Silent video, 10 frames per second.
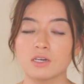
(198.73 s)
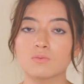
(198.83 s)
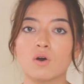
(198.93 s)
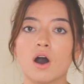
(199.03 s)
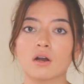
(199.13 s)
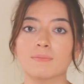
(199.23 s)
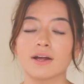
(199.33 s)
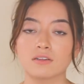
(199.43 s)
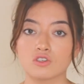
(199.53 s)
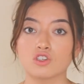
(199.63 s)
it will
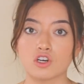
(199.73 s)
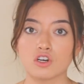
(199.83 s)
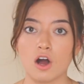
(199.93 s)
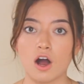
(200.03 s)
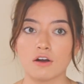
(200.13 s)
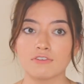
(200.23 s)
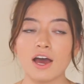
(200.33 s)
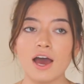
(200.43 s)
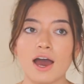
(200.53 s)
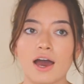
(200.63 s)
automatically turn off.